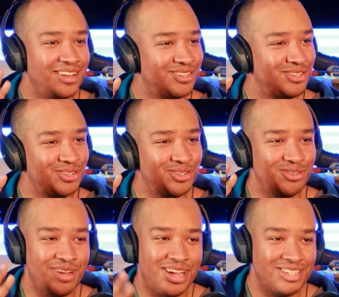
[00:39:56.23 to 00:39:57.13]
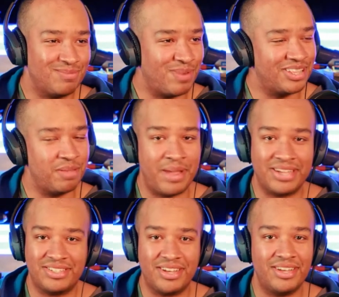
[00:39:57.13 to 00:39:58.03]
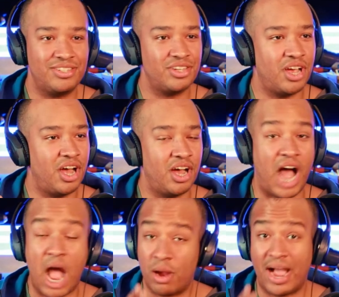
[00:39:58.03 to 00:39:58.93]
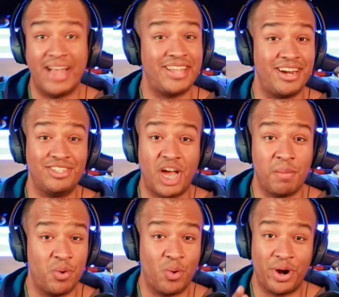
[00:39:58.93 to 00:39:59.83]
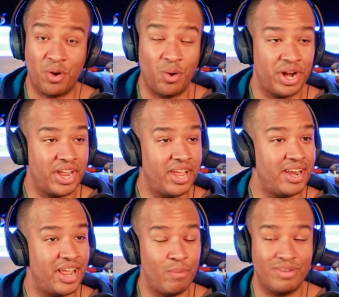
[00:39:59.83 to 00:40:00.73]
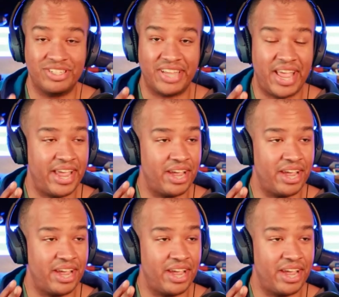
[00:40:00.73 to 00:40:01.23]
to spread the message. Uh, I, I attended Job Corps in Oregon. It was a